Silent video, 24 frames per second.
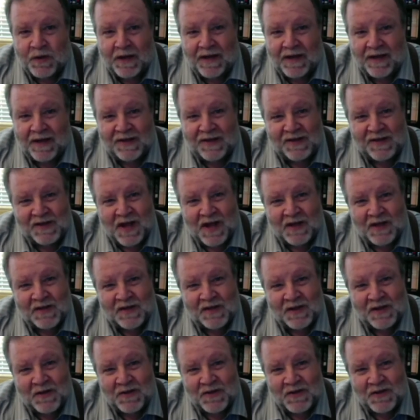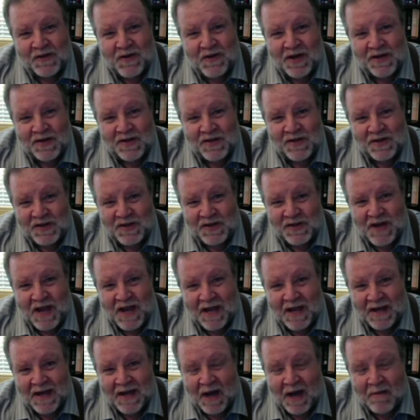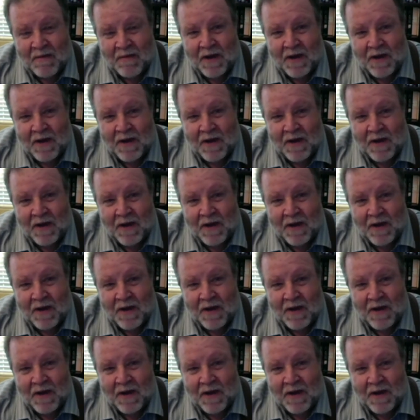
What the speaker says: it sounds a little strange to say it now,